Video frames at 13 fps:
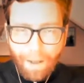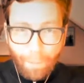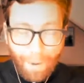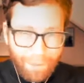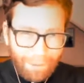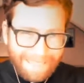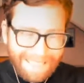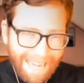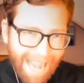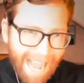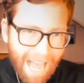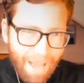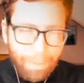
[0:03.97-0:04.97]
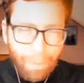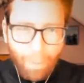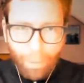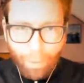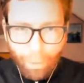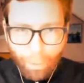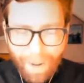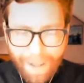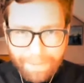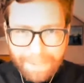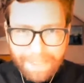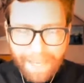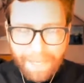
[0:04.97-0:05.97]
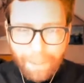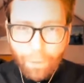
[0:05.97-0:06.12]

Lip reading: whether it's an app or a website